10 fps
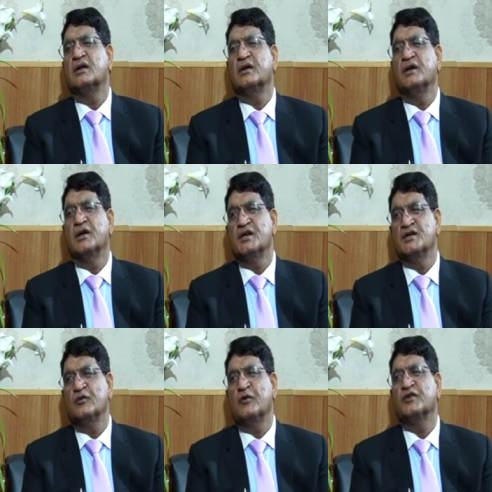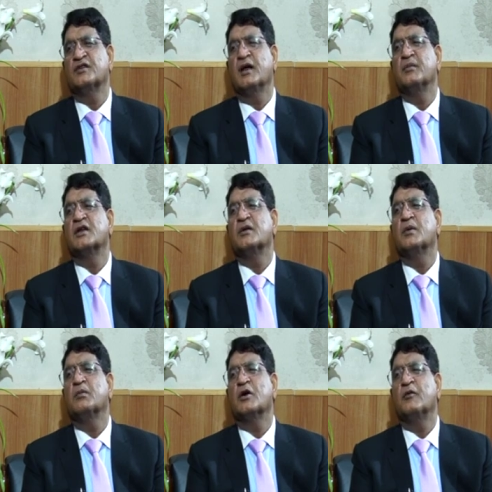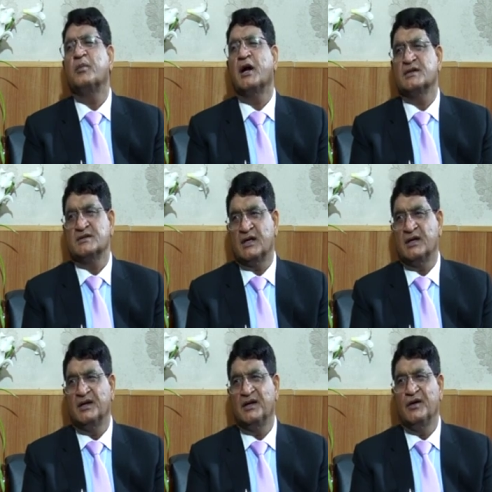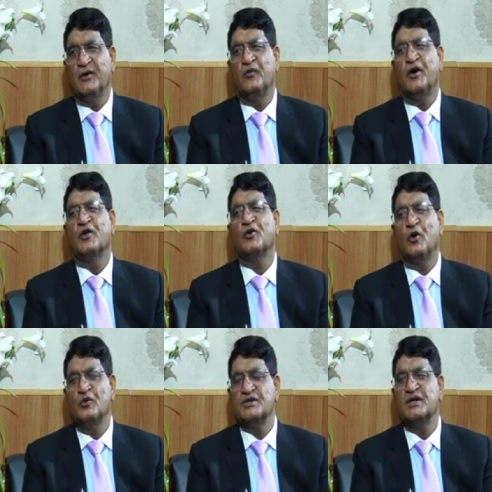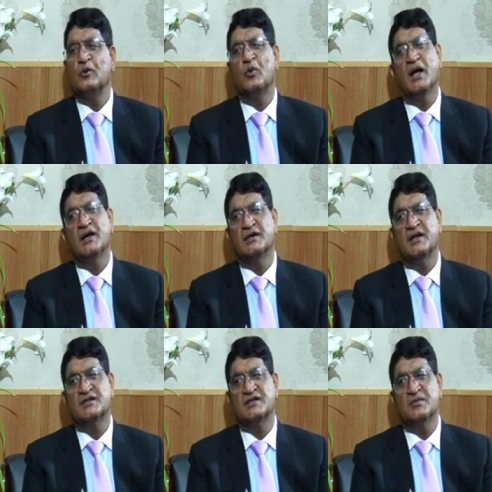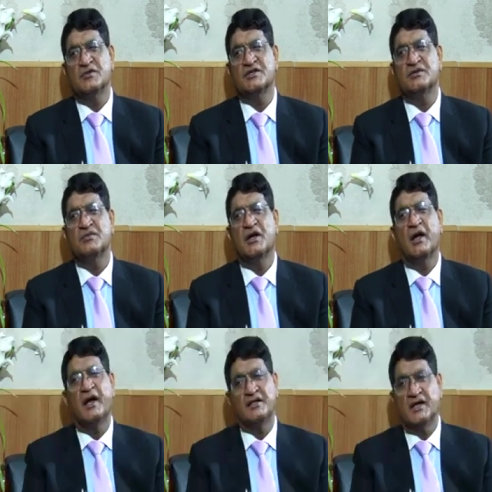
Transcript: narrative of Islamic Republic of Pakistan for countering violent extremism and